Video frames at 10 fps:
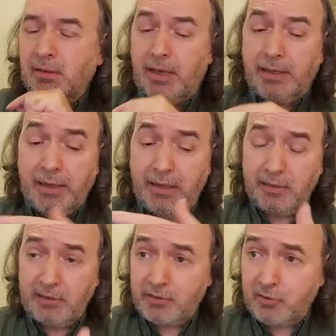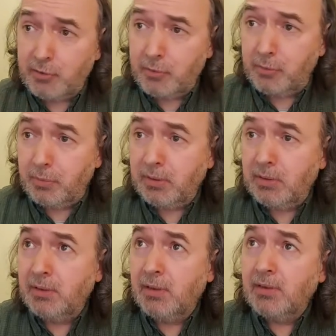And ladies too,
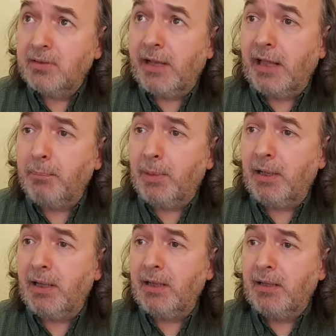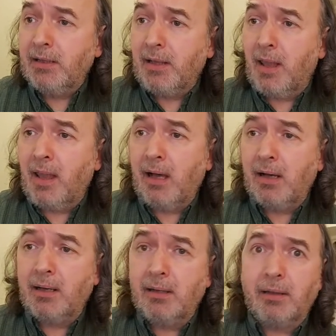to help her
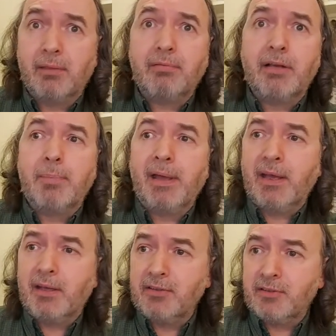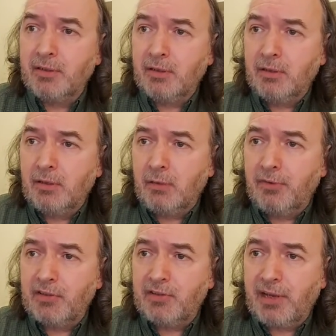lug the threadbares of
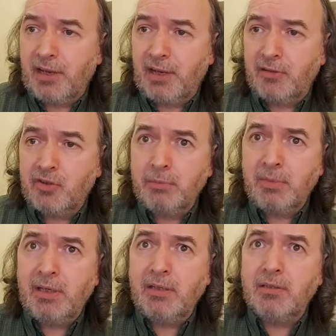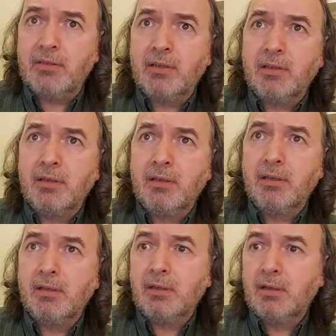her stained chemise.
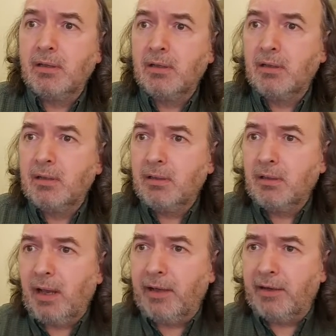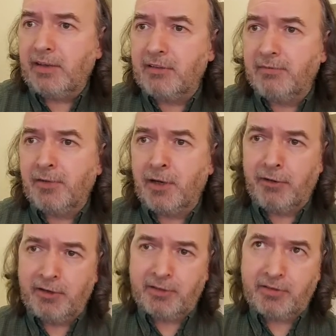And as a
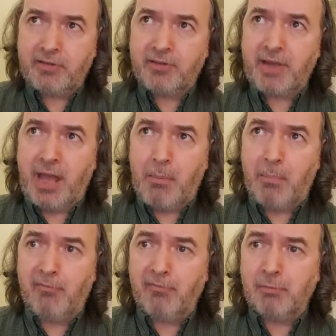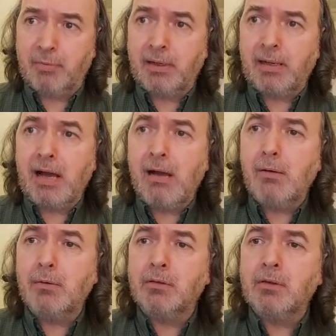forest step from
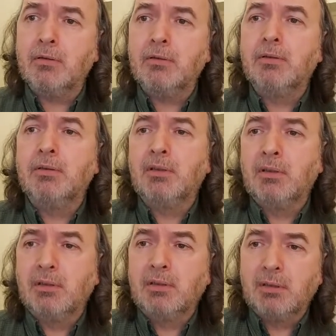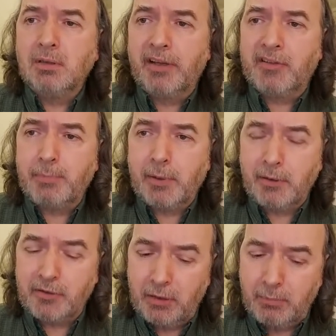cloud,
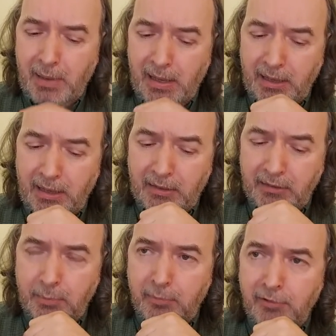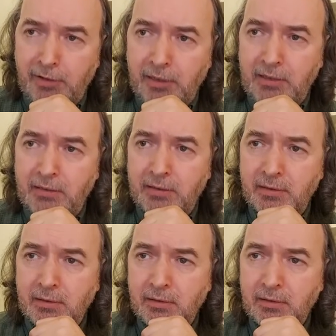expose her belly to the breeze,